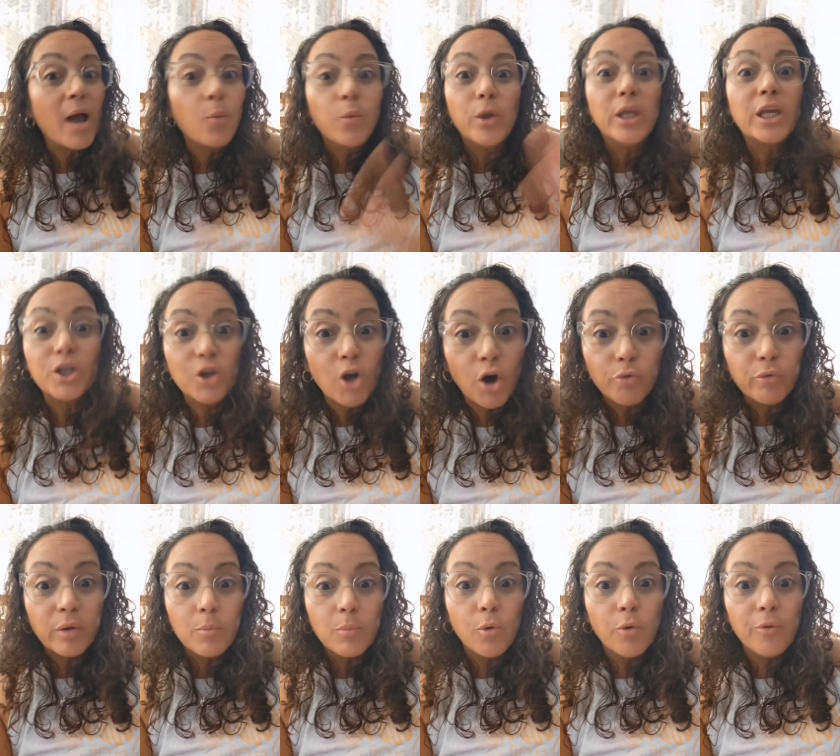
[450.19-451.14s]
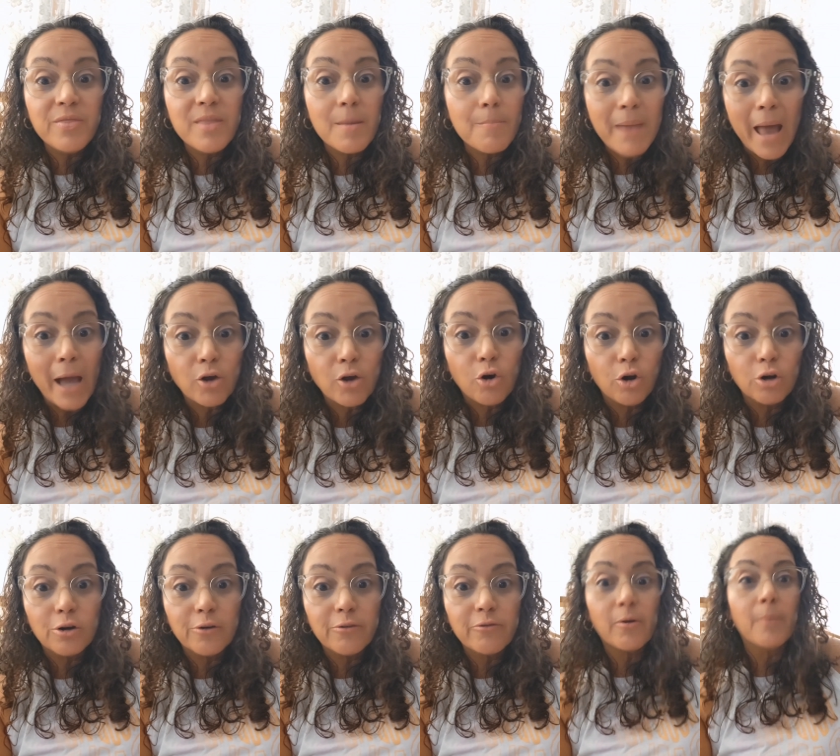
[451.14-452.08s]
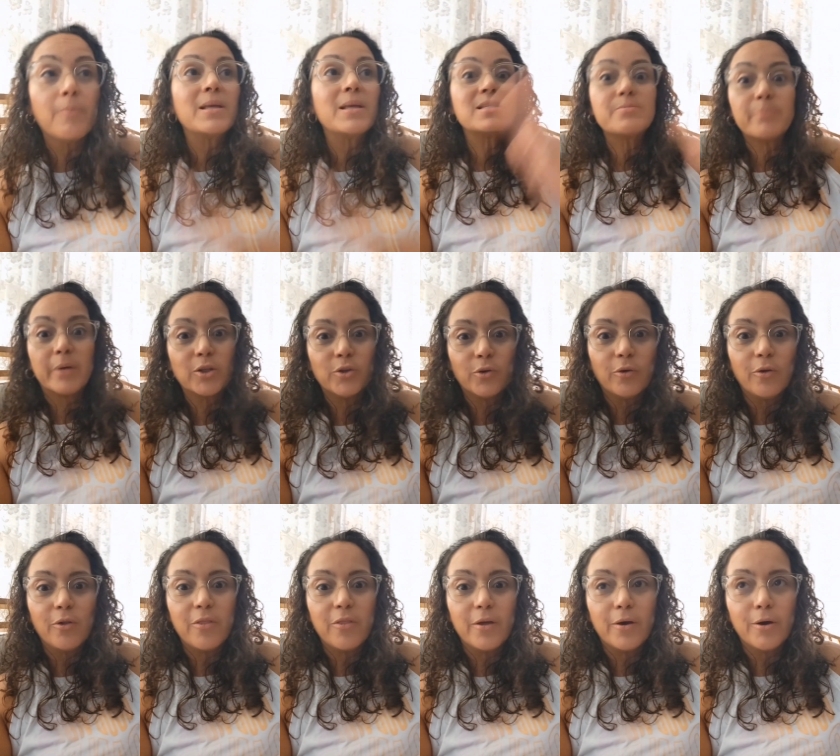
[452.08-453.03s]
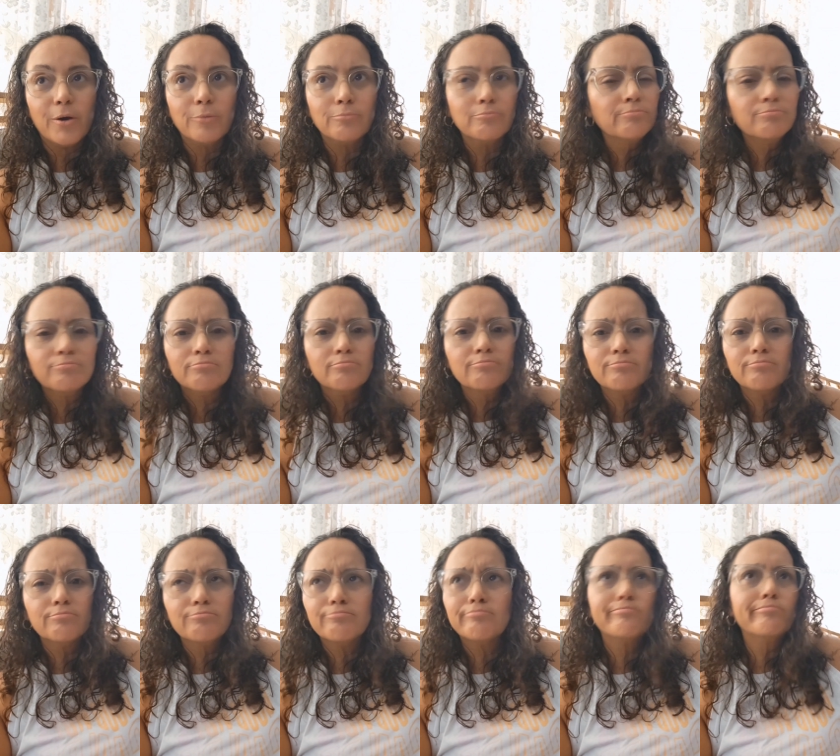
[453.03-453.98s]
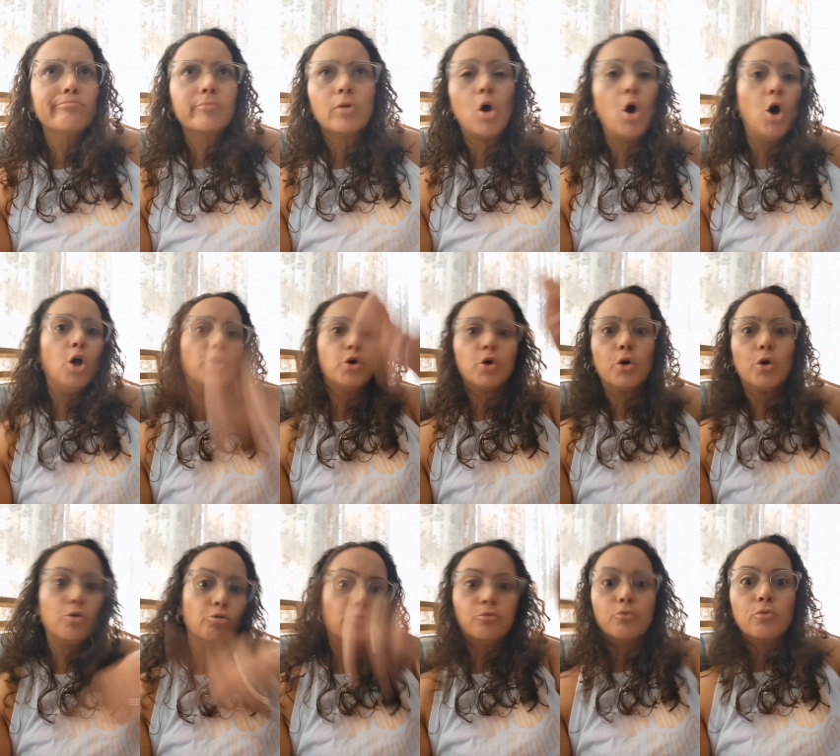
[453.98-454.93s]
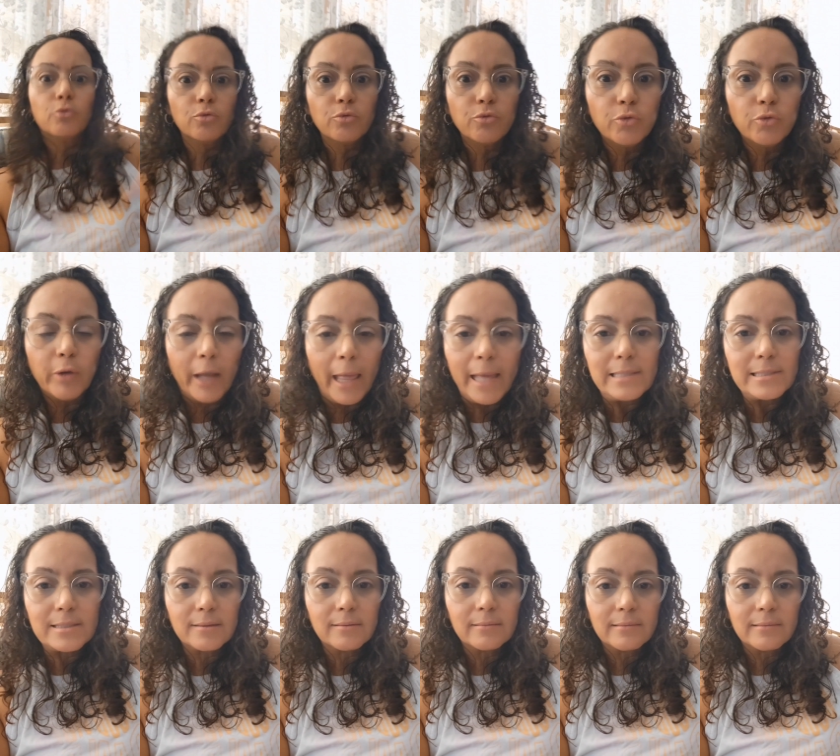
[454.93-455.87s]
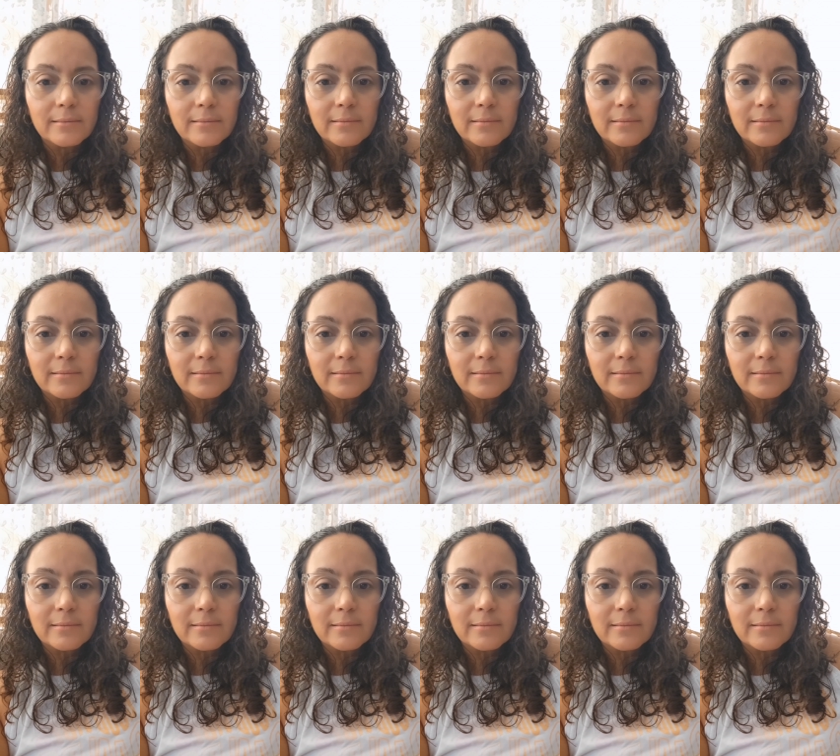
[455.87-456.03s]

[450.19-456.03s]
and we cannot remove the black color from the spectrum of the color roulette.